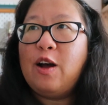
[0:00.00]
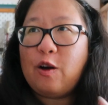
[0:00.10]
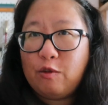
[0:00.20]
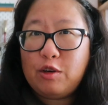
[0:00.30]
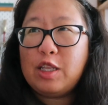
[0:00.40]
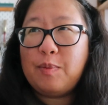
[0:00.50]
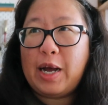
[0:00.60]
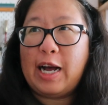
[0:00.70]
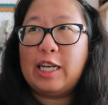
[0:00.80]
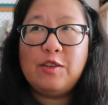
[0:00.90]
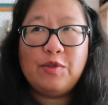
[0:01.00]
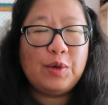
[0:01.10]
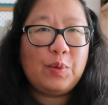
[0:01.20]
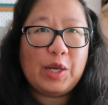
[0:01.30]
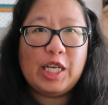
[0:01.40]
over the past
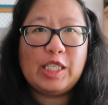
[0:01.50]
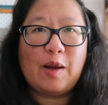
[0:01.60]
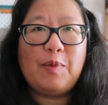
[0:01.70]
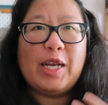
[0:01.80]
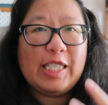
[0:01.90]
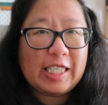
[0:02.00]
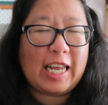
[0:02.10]
few weeks I've been